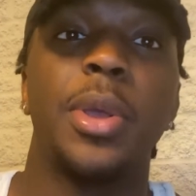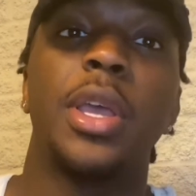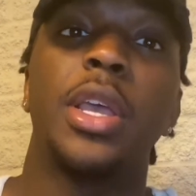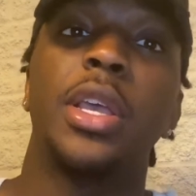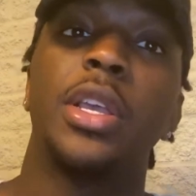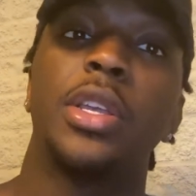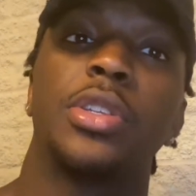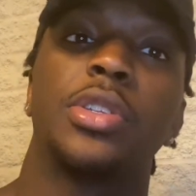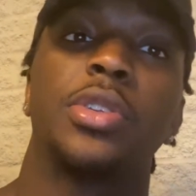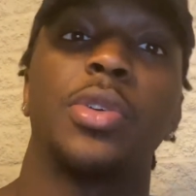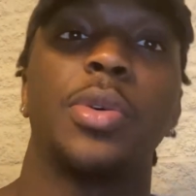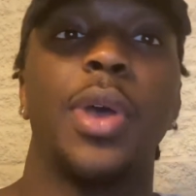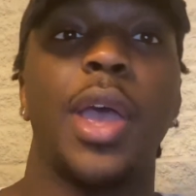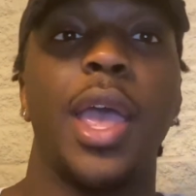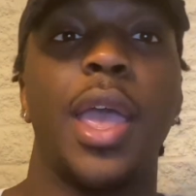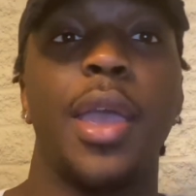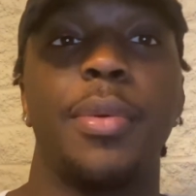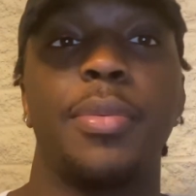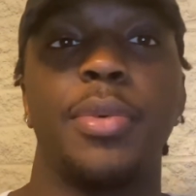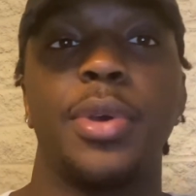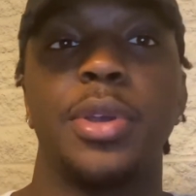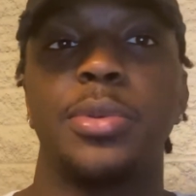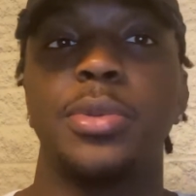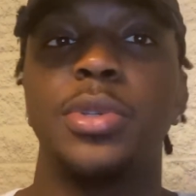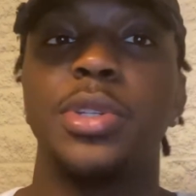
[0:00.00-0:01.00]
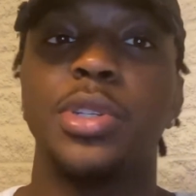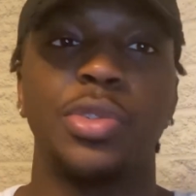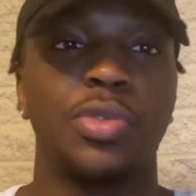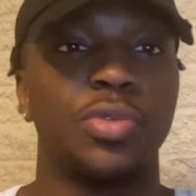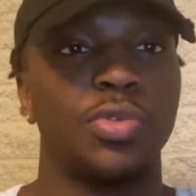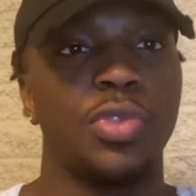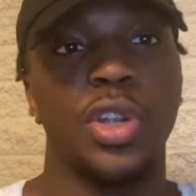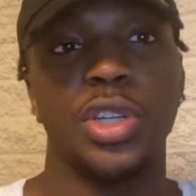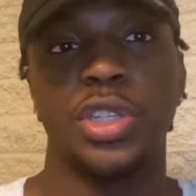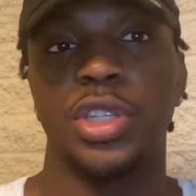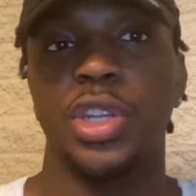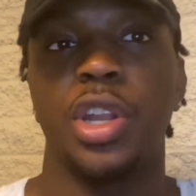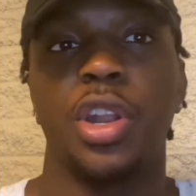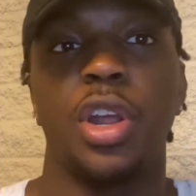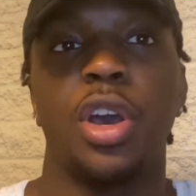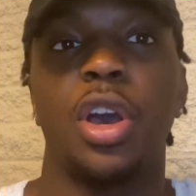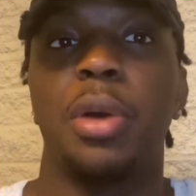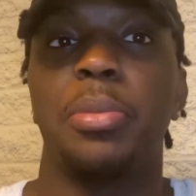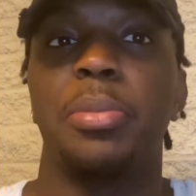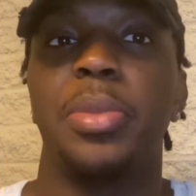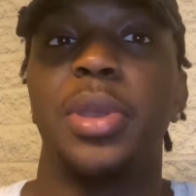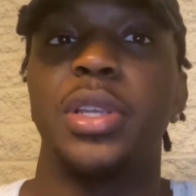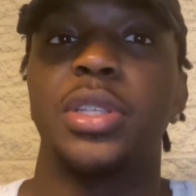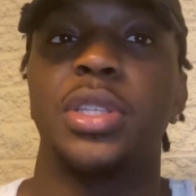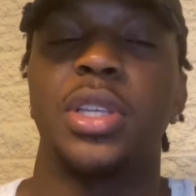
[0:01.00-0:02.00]
So what happened was we just rushed it all
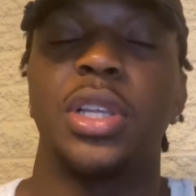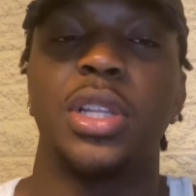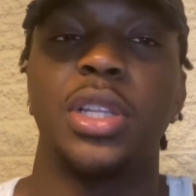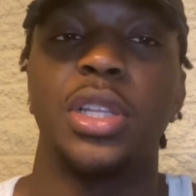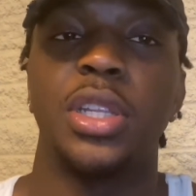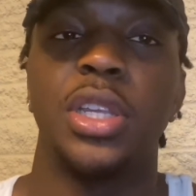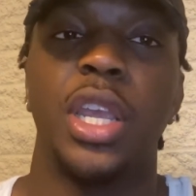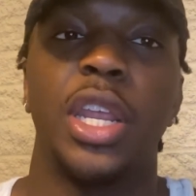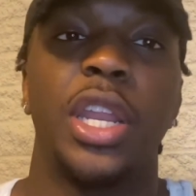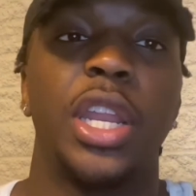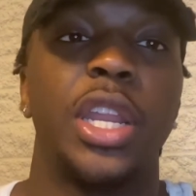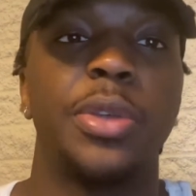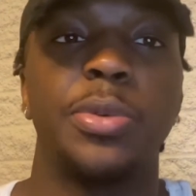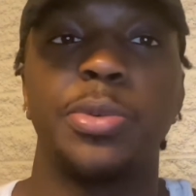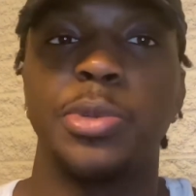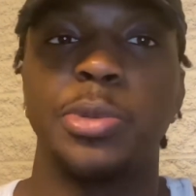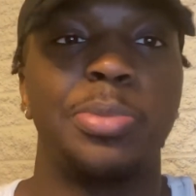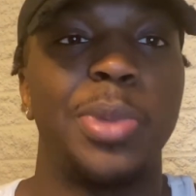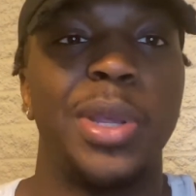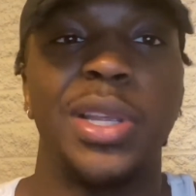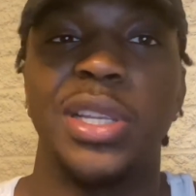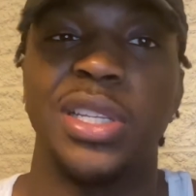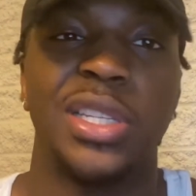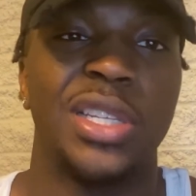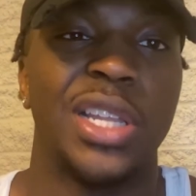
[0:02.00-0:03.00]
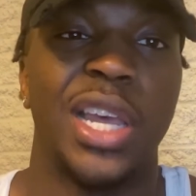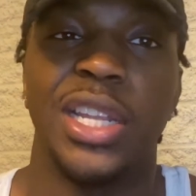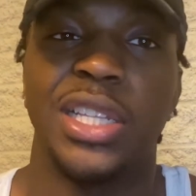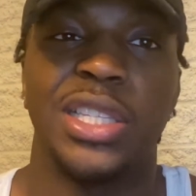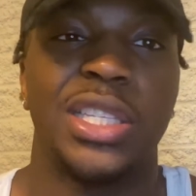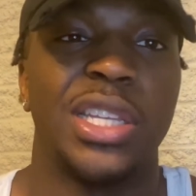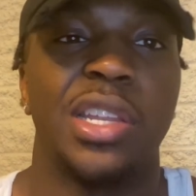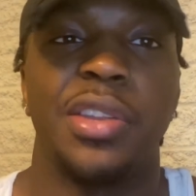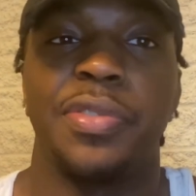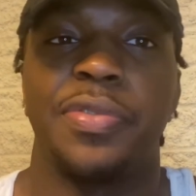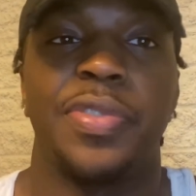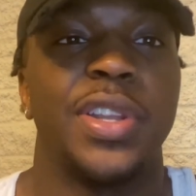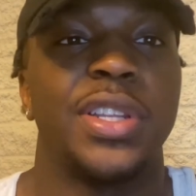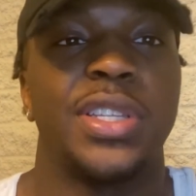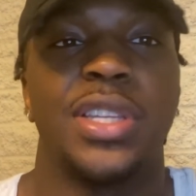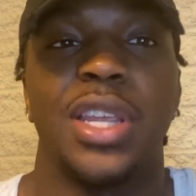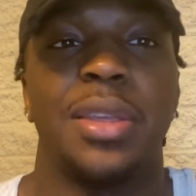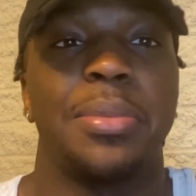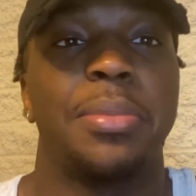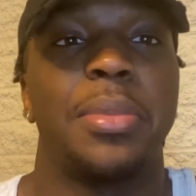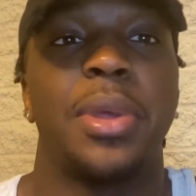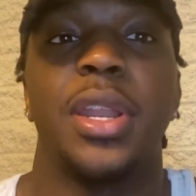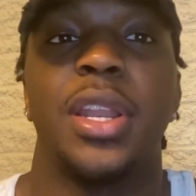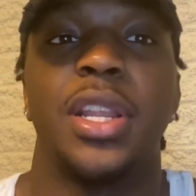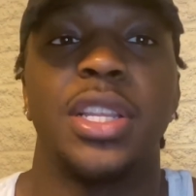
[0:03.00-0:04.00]
basically. And it was basically like 10, 15
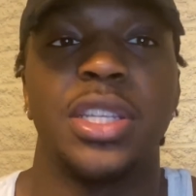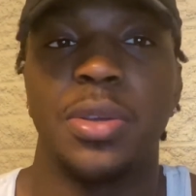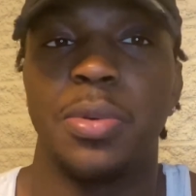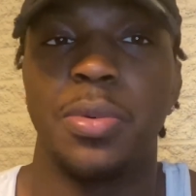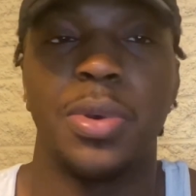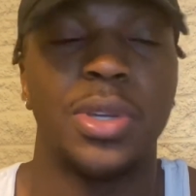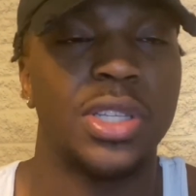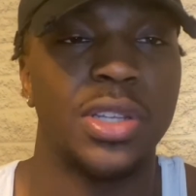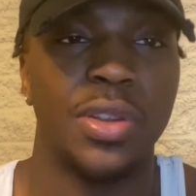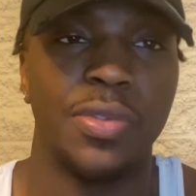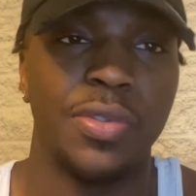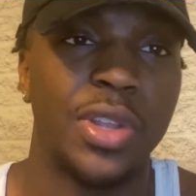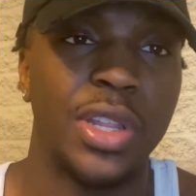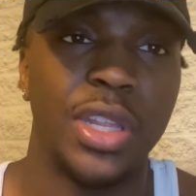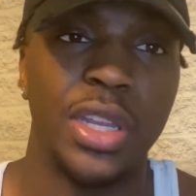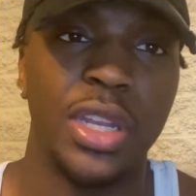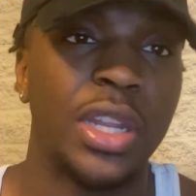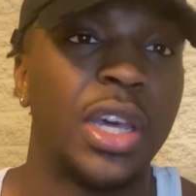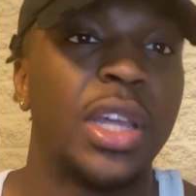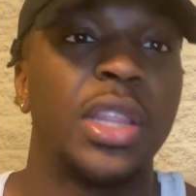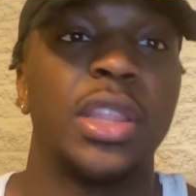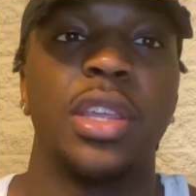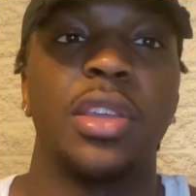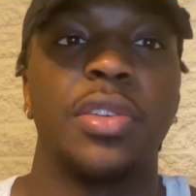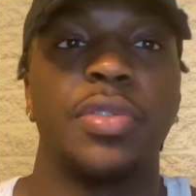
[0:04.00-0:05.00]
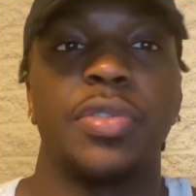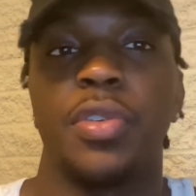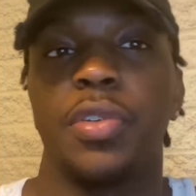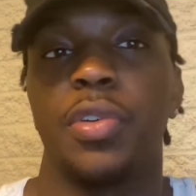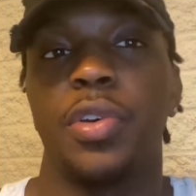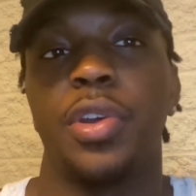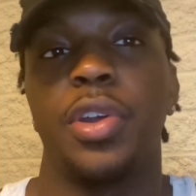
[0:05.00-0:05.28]
minutes. It wasn't really nothing for her.